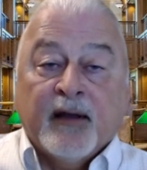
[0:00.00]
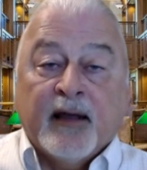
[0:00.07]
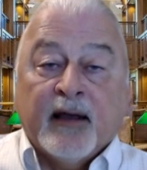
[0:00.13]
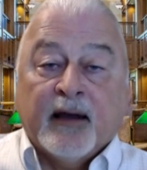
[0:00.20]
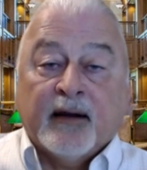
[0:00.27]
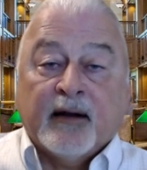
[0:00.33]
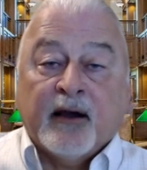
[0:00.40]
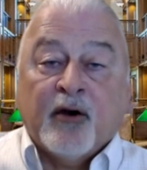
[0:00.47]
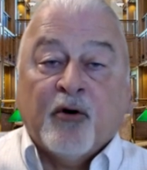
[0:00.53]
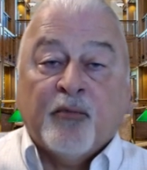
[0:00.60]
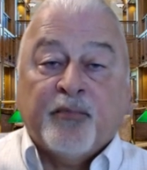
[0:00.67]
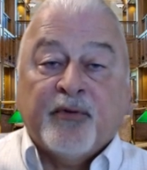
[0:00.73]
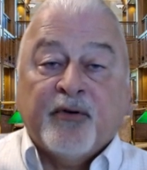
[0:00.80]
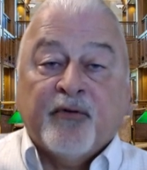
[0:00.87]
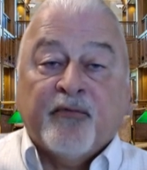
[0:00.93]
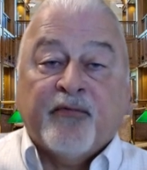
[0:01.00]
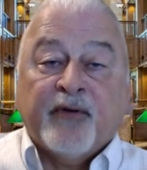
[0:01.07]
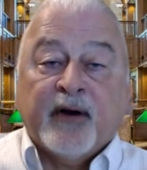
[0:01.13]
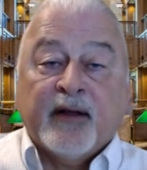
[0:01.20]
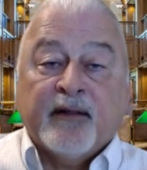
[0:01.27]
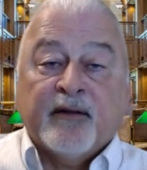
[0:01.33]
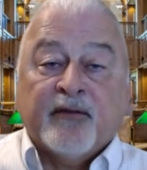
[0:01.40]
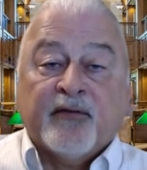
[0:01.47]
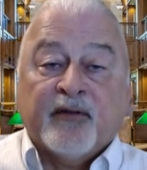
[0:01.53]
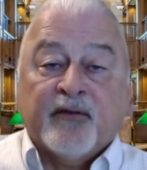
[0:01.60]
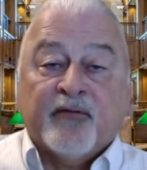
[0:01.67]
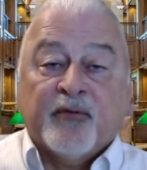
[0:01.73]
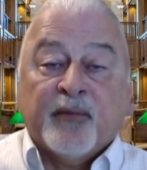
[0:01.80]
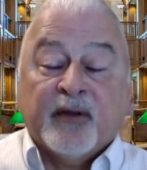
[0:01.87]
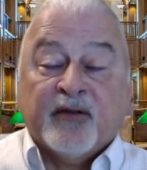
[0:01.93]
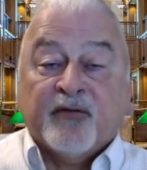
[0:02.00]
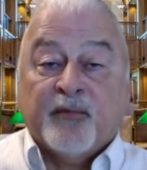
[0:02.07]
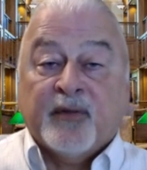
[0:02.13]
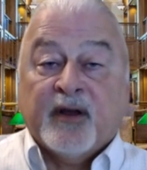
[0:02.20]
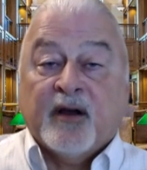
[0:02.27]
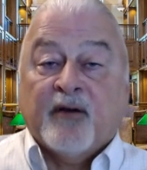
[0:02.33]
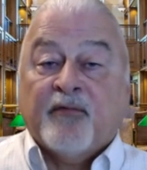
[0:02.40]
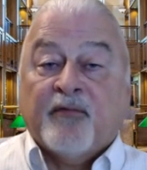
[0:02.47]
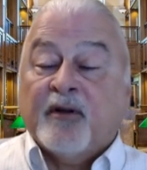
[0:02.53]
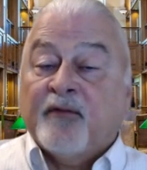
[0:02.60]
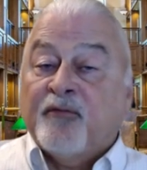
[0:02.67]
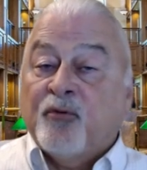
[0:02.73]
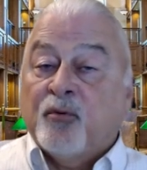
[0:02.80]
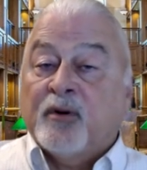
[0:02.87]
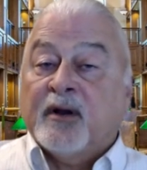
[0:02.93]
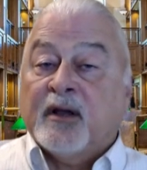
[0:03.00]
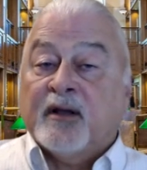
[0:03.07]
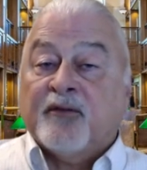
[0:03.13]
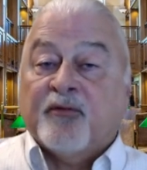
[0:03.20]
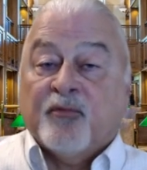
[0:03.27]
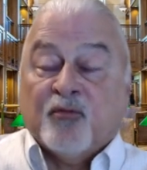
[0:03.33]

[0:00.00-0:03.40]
And I hope that you find this information be helpful. If you want to get